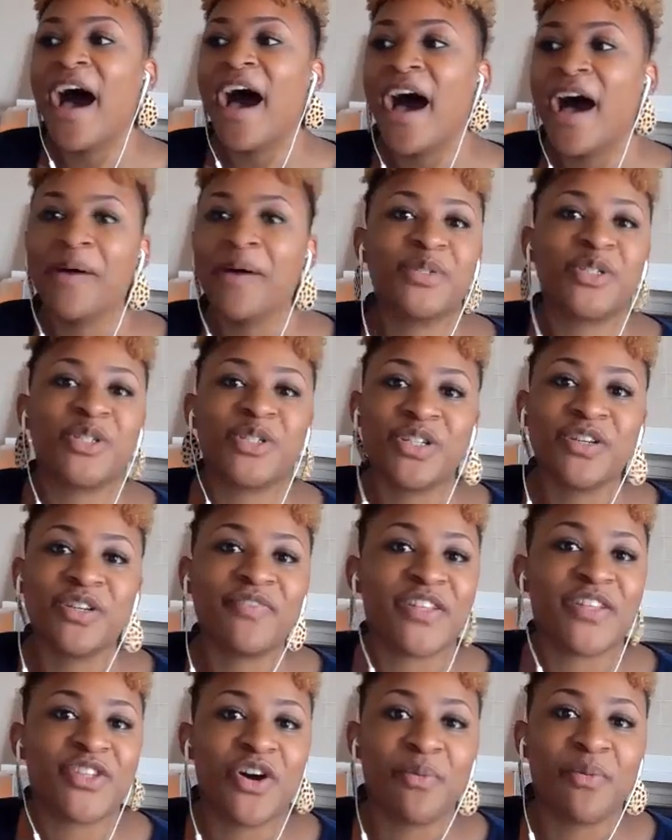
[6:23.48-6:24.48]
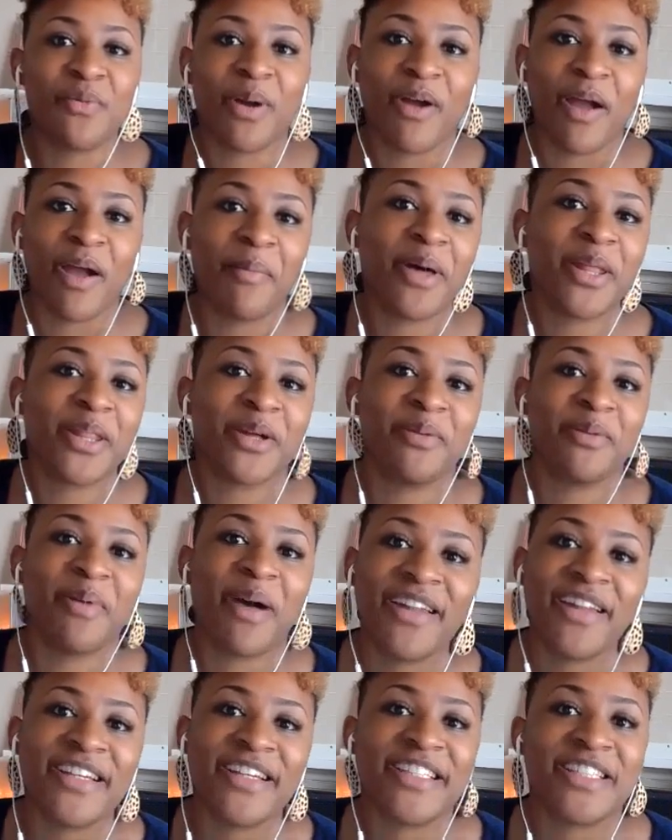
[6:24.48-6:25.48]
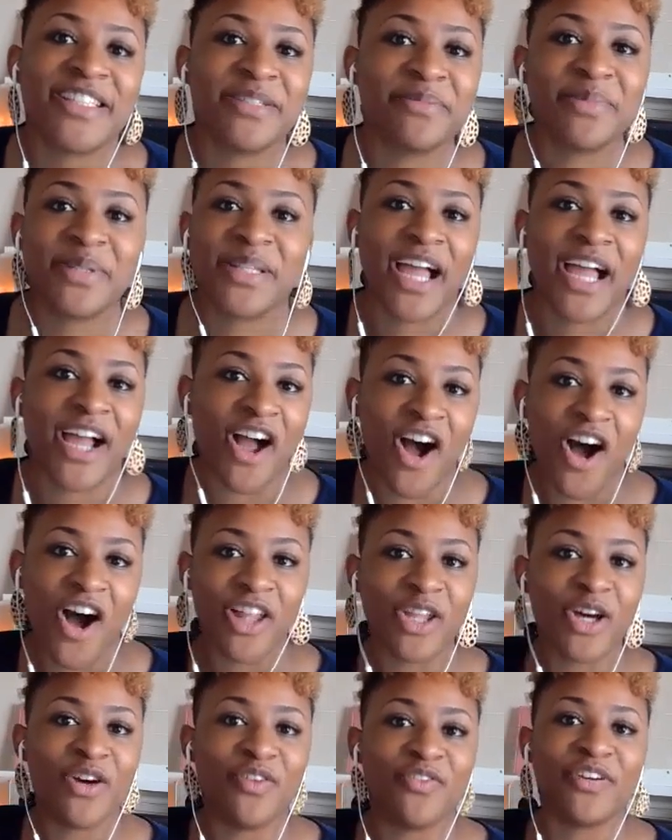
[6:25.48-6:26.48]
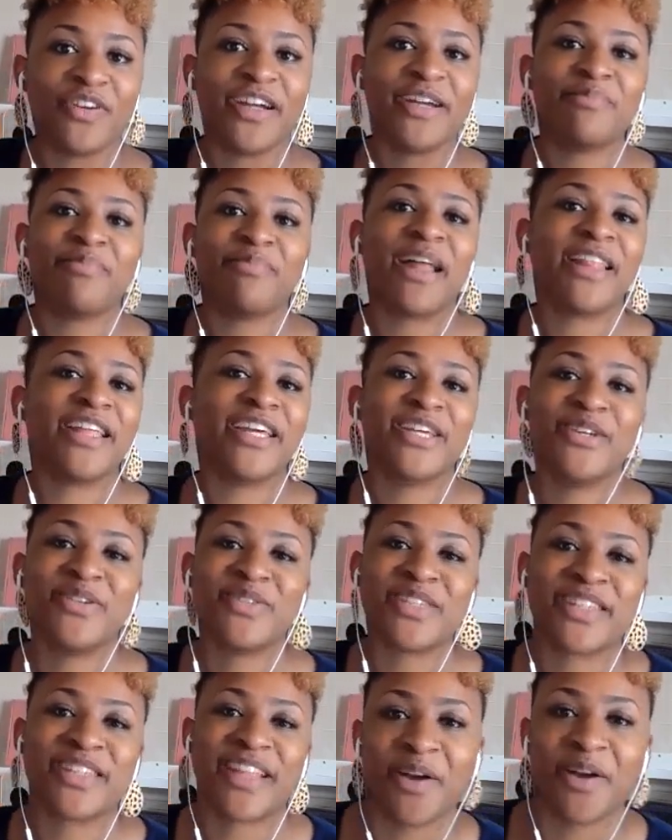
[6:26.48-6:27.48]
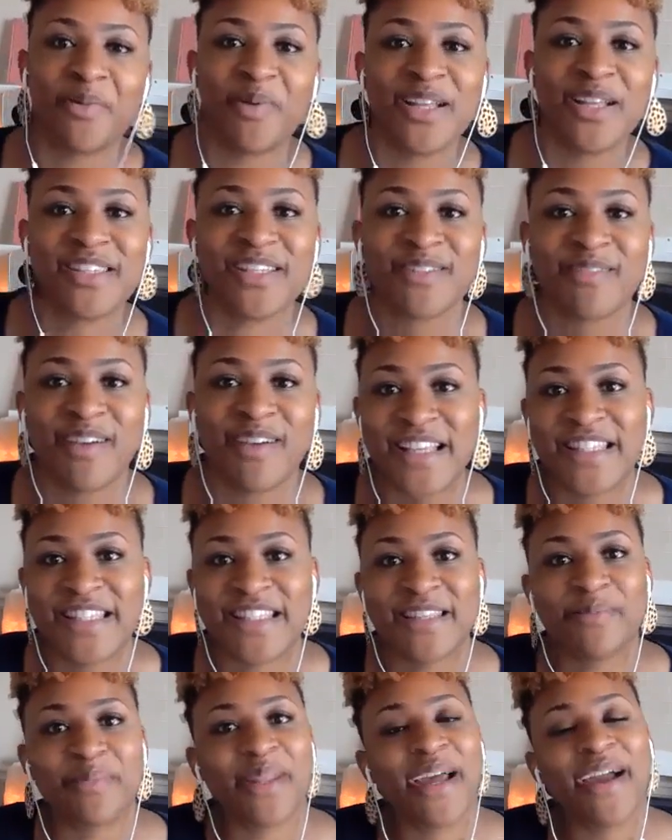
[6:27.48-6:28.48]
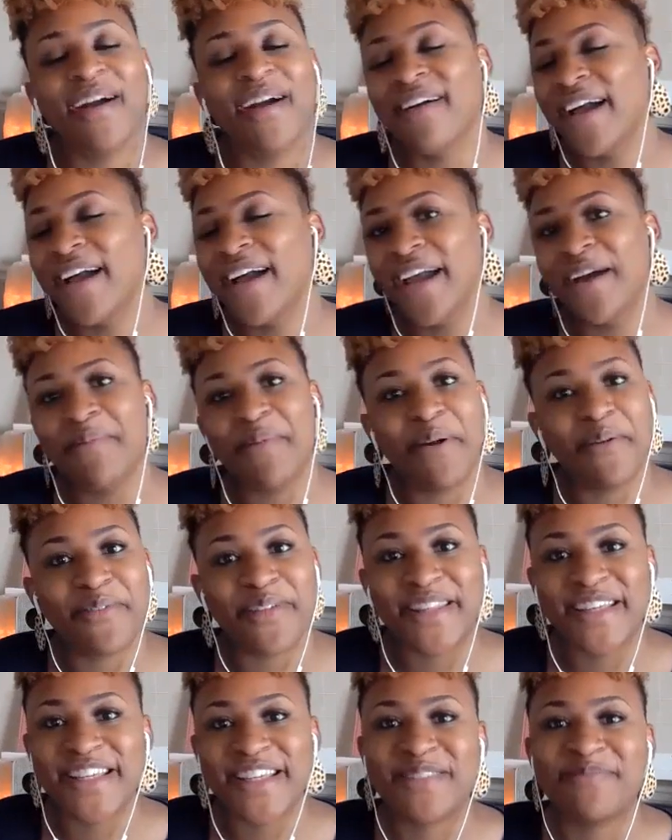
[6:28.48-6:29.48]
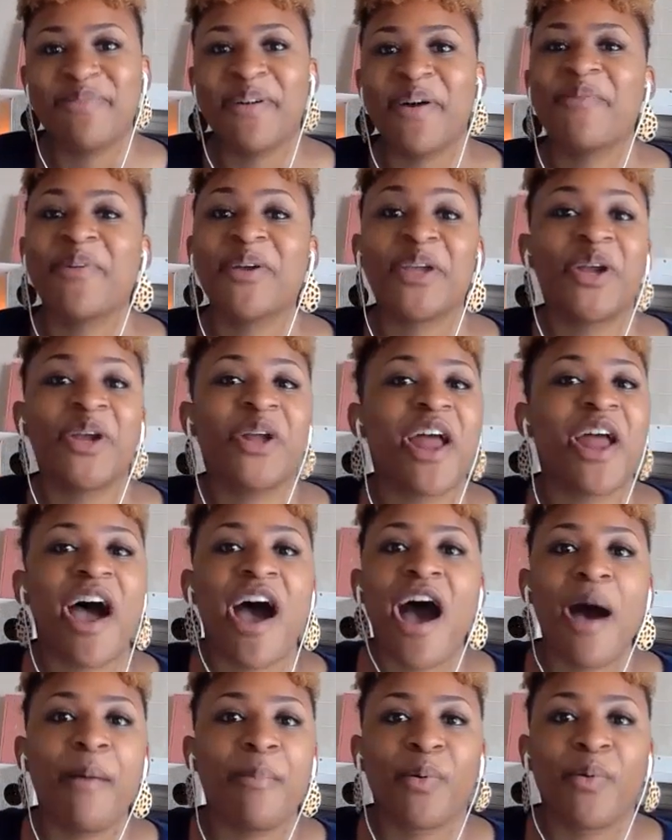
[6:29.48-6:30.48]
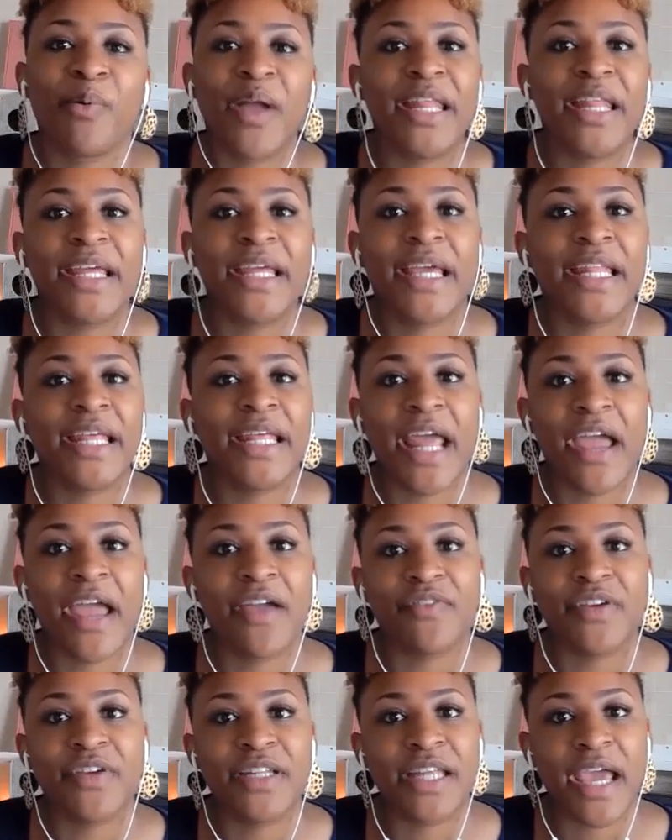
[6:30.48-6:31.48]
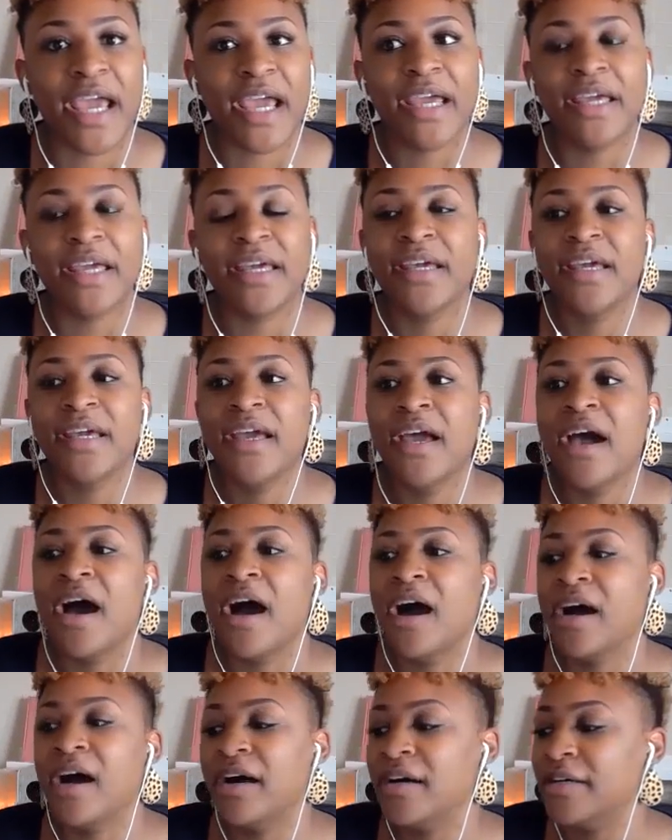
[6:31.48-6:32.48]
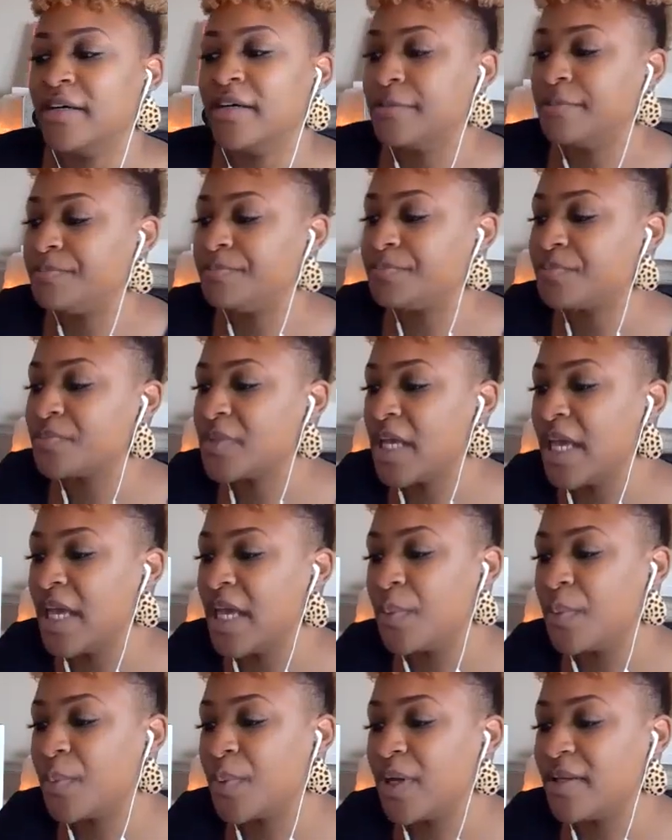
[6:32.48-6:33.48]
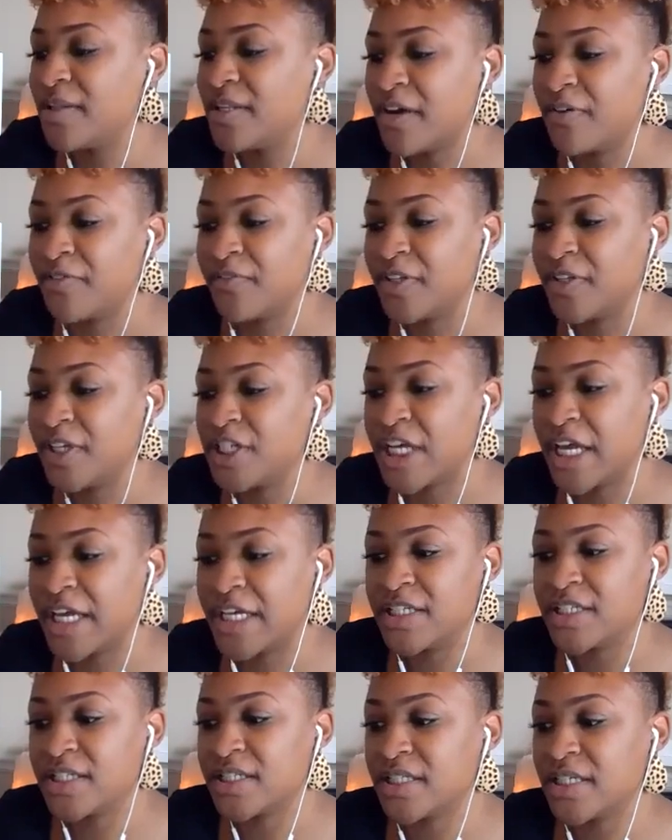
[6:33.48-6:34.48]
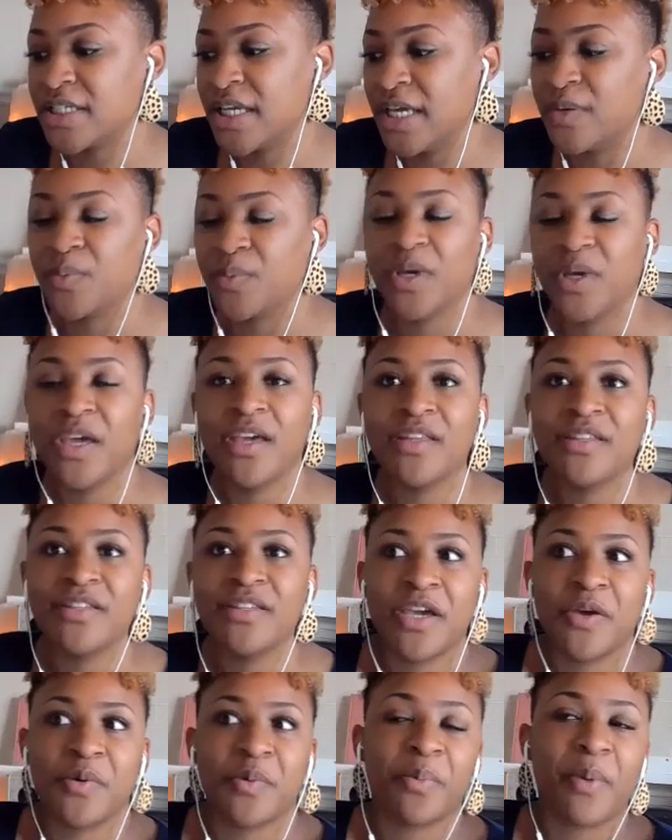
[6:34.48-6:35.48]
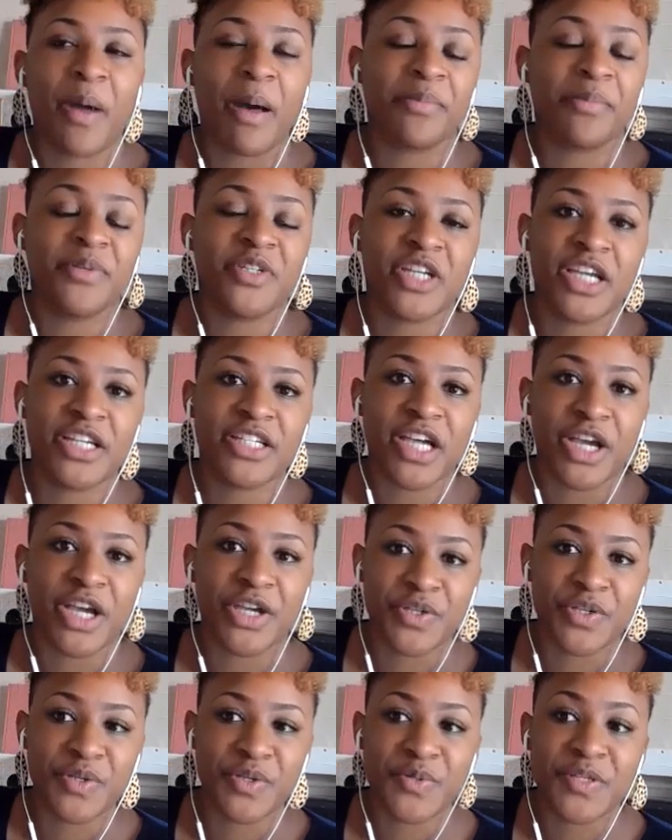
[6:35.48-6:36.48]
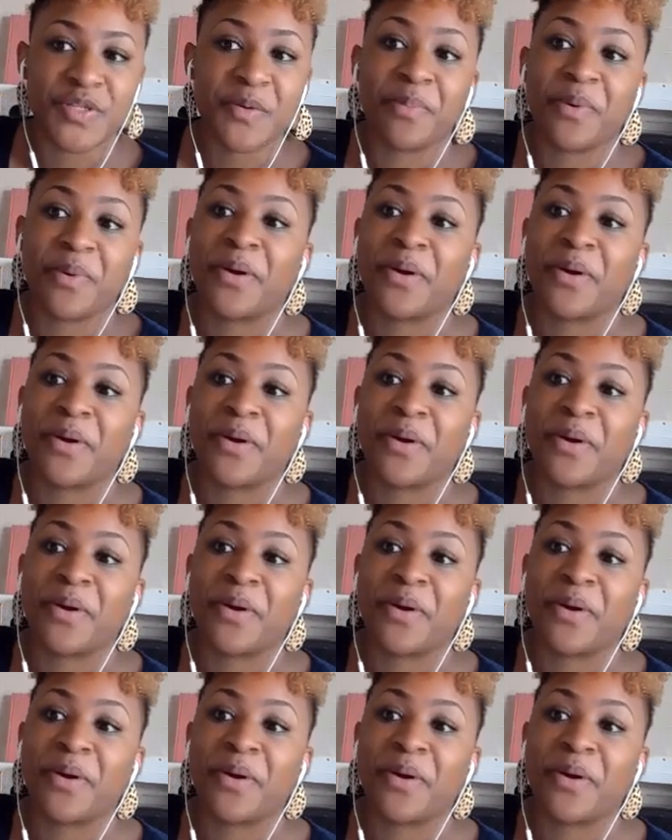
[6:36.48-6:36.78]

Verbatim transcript: I'm sure if I told my grandmother about it, she'd be like all over it, probably use it like once or twice and then be like, okay, I'm over this. But when you're not operating in it every day, um, it would definitely change. It, w- it, it would probably change how you use it.